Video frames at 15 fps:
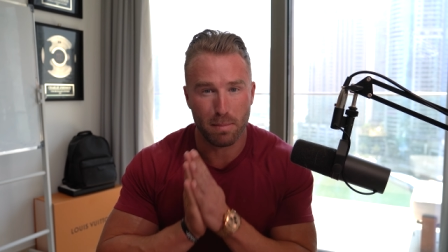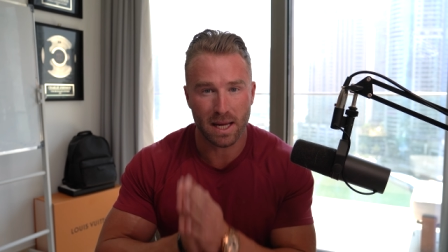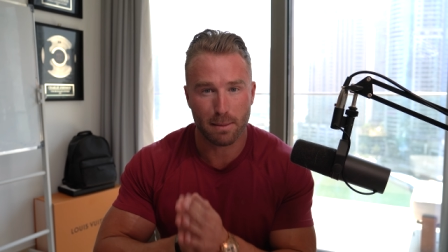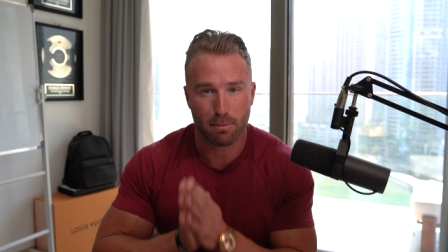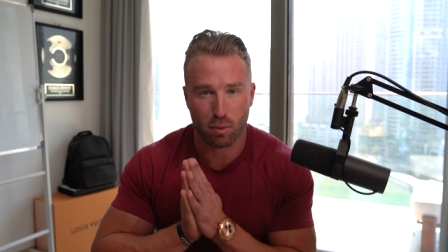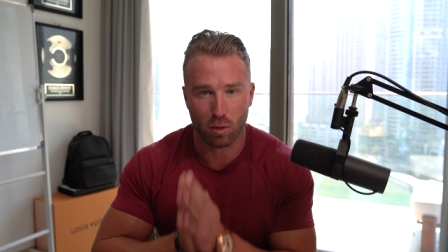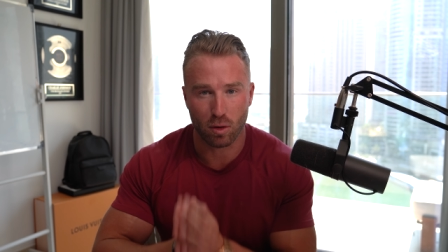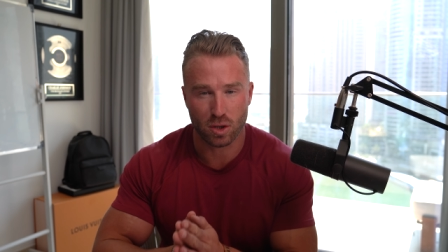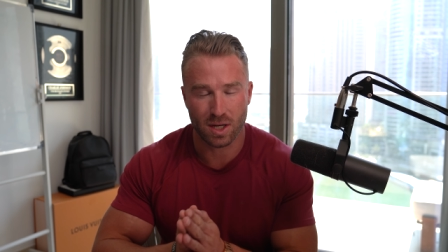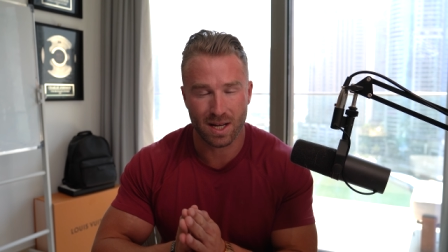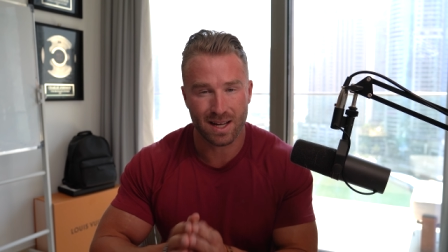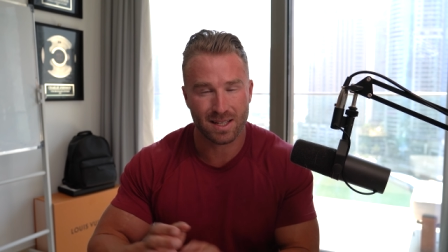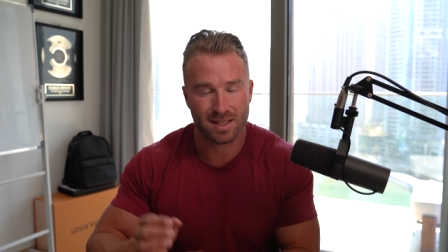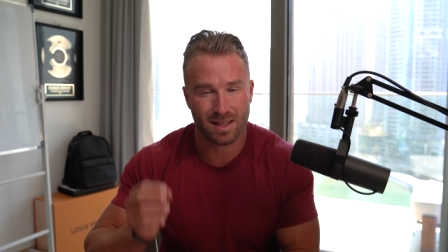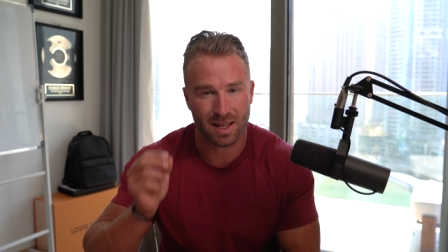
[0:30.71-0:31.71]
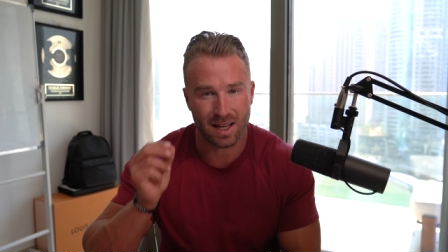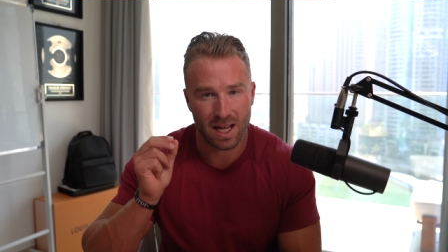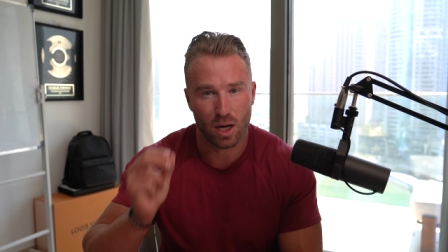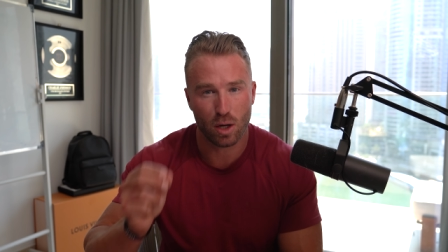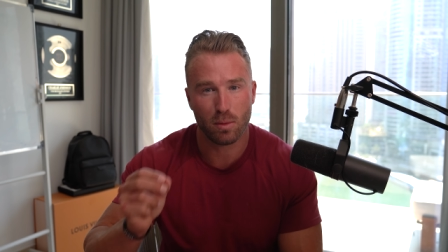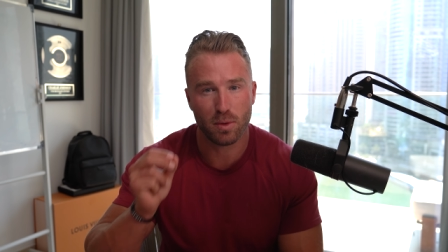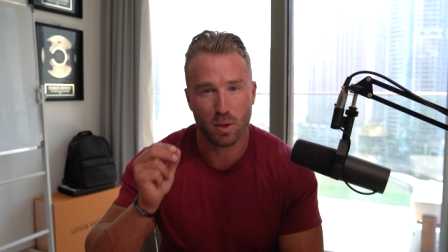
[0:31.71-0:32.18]
big projects that can
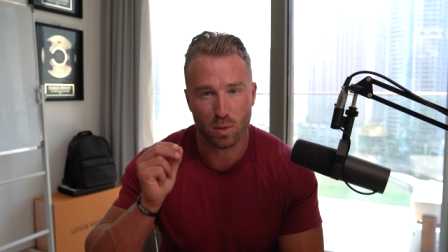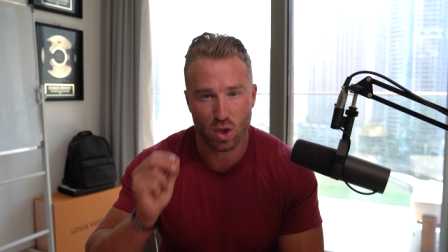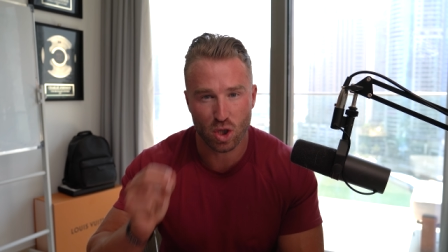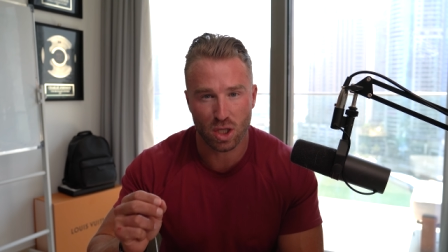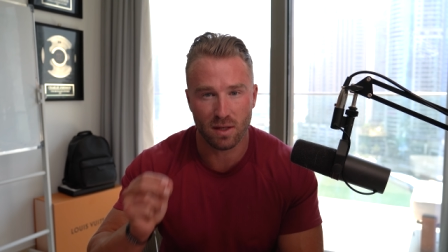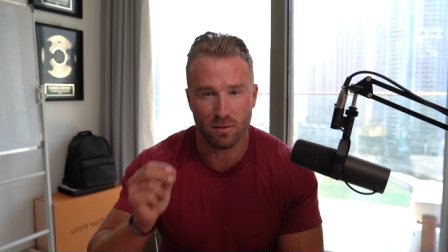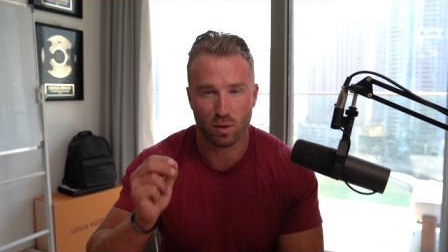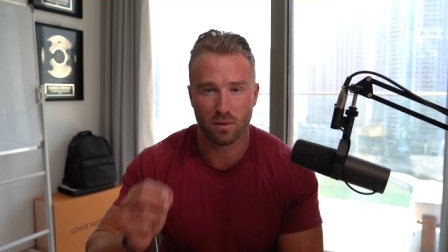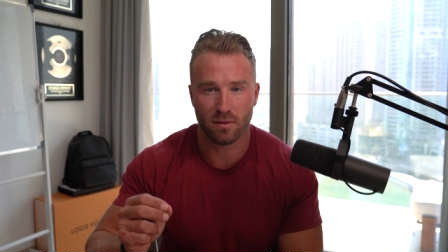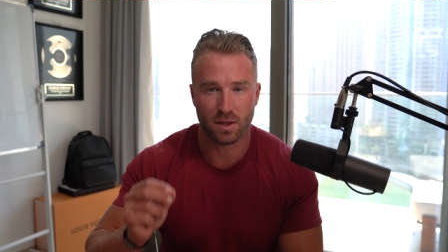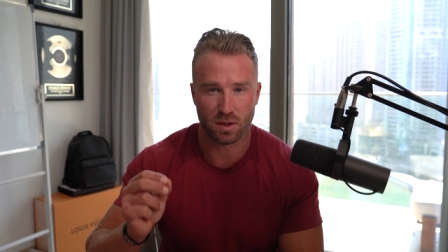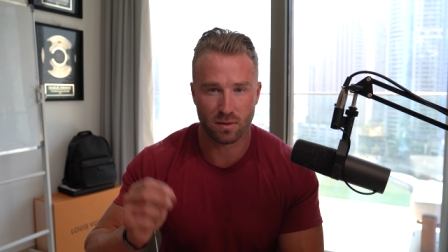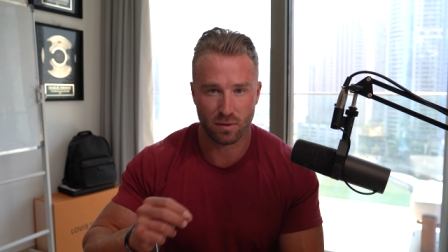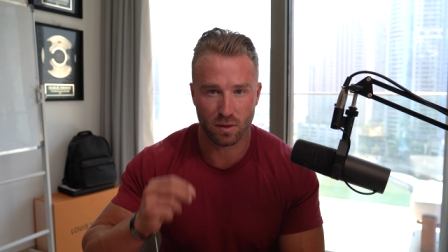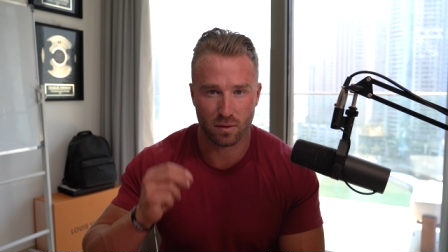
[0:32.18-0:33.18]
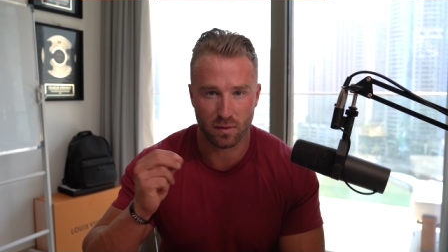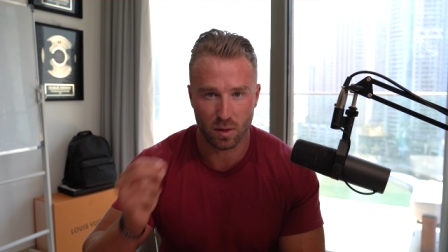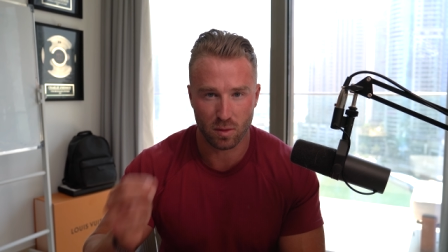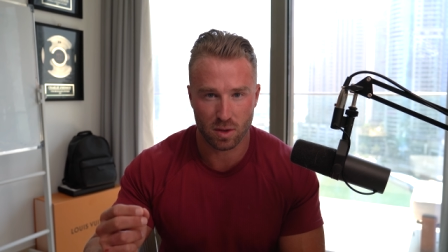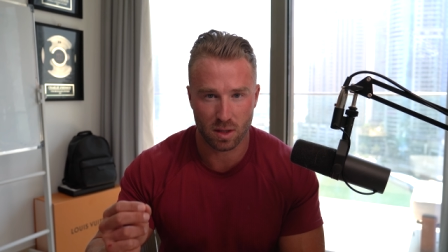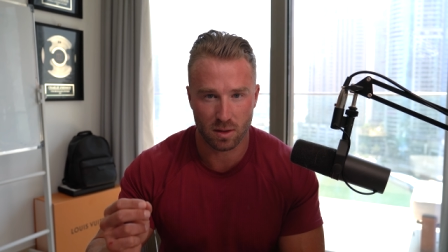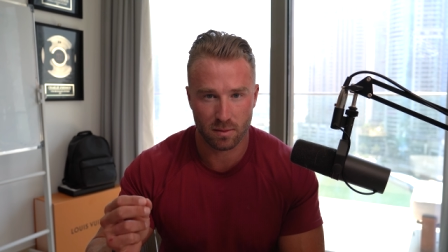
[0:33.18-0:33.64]
help you achieve your vision for your
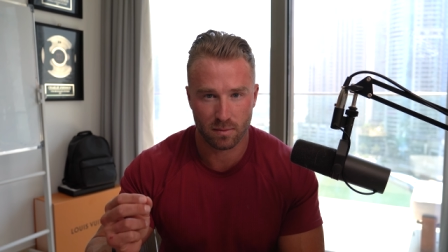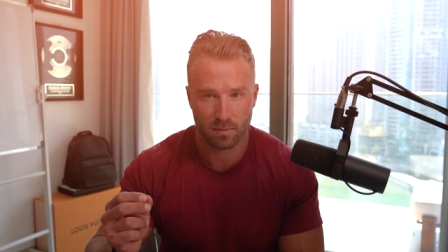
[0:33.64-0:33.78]
future.